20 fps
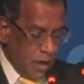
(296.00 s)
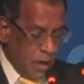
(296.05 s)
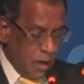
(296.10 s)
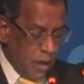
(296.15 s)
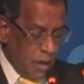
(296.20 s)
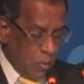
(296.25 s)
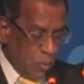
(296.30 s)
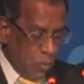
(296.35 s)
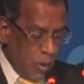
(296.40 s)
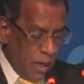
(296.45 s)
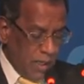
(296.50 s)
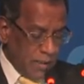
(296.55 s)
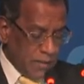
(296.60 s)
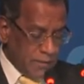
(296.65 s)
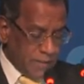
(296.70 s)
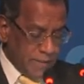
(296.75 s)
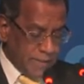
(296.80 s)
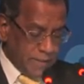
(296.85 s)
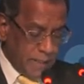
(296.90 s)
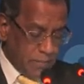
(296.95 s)
While
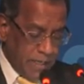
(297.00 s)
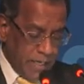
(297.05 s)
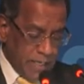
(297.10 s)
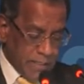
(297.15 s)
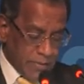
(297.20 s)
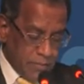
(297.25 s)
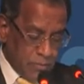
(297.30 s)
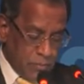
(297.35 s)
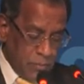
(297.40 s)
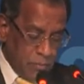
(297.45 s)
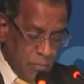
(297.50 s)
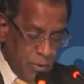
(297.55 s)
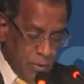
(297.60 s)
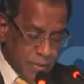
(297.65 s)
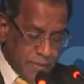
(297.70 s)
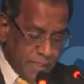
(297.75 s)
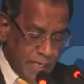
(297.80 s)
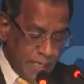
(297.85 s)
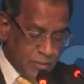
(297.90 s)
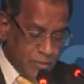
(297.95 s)
this applies to
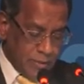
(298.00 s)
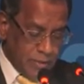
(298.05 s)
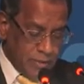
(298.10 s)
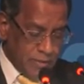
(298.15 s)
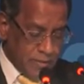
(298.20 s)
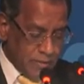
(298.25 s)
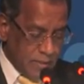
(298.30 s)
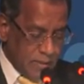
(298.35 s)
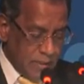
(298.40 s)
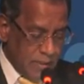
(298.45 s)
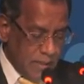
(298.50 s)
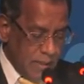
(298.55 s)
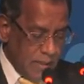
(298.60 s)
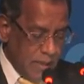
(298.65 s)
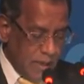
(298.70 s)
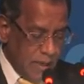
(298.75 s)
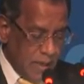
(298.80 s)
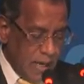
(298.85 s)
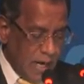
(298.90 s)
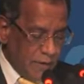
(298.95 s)
most countries,
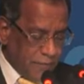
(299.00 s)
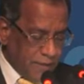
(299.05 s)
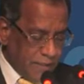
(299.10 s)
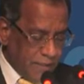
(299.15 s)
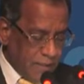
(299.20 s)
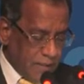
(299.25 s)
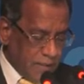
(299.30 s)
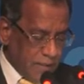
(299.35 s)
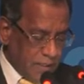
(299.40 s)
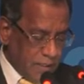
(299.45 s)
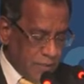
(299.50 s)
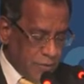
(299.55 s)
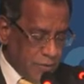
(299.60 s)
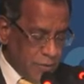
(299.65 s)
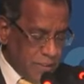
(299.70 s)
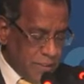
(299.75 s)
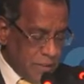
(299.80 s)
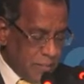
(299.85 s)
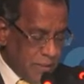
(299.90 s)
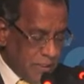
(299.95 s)
African countries
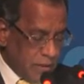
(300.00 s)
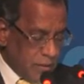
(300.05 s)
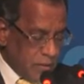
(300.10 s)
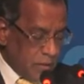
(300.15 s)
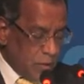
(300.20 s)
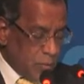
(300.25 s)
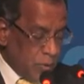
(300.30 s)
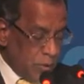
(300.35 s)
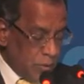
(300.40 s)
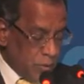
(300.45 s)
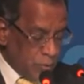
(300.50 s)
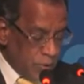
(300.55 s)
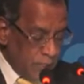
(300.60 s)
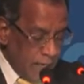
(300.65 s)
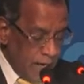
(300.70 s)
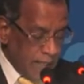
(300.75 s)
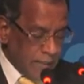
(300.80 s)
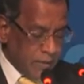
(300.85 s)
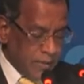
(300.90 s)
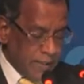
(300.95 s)
in particular will
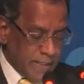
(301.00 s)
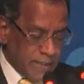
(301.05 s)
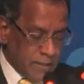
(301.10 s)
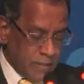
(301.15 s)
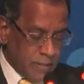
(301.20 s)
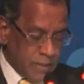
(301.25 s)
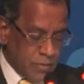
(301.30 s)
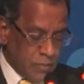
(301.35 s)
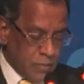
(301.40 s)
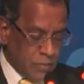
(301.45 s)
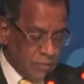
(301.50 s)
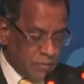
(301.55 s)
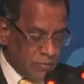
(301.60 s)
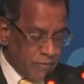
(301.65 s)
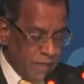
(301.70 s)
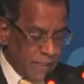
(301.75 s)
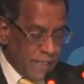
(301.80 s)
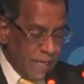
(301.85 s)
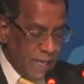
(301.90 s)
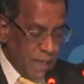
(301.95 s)
rely on SMEs to
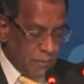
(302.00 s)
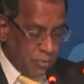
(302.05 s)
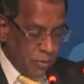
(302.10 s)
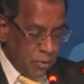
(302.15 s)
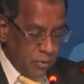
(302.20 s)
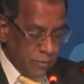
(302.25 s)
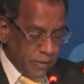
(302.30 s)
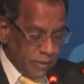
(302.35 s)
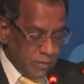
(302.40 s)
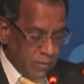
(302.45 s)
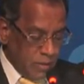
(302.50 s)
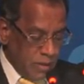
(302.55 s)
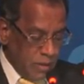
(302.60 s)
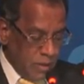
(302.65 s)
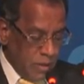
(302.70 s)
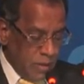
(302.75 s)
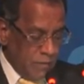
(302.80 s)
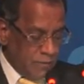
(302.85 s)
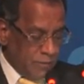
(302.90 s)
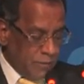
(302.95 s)
provide employment
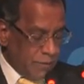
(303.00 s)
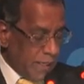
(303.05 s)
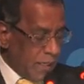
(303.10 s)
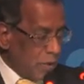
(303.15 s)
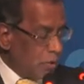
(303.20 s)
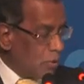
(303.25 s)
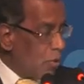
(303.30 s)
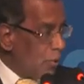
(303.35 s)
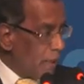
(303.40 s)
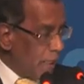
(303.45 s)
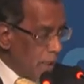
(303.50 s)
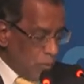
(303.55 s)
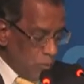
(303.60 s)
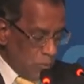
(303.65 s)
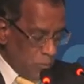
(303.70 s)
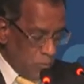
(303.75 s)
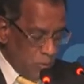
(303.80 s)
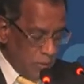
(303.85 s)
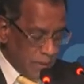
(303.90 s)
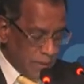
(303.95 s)
for their growing
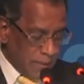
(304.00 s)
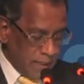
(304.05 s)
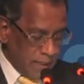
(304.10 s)
working